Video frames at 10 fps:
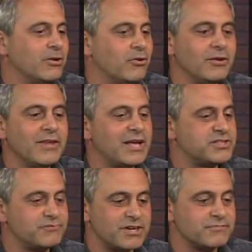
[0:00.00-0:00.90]
on that
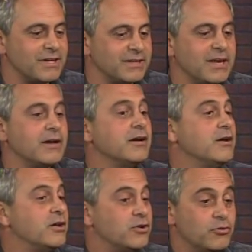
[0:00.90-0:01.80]
stretch right there,
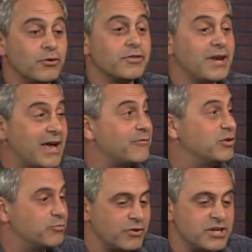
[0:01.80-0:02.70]
Northern Avenue
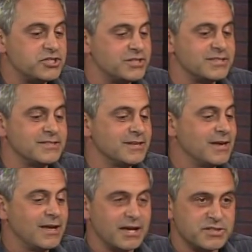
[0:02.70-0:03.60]
Bridge is
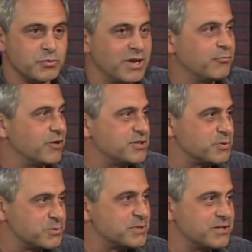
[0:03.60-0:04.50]
a swing bridge,
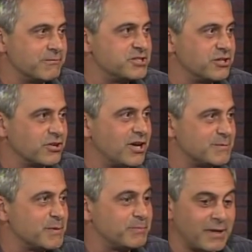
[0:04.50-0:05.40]
which was an original
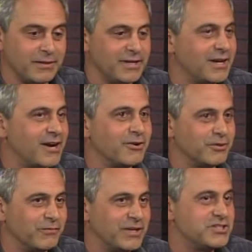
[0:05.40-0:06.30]
concept by Leonardo
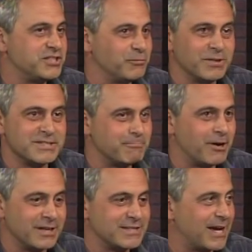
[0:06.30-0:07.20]
da Vinci once
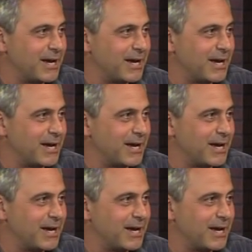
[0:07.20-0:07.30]
upon a time.